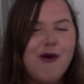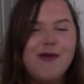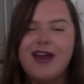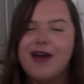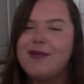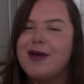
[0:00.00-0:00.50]

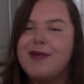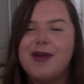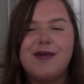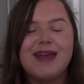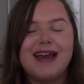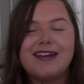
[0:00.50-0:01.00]

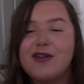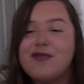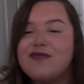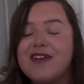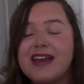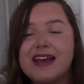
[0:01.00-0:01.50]
they don't
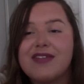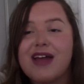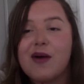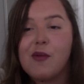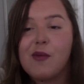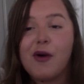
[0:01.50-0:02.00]
think of
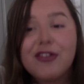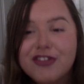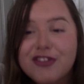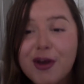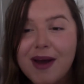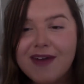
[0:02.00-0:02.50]
that
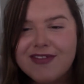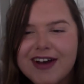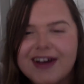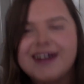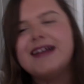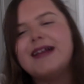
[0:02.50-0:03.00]

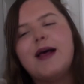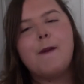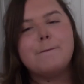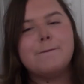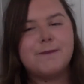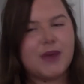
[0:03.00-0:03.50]
whatsoever.
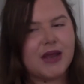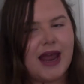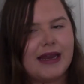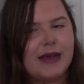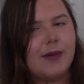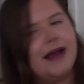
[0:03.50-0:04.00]
But
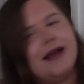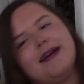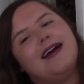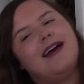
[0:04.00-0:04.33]
anyway.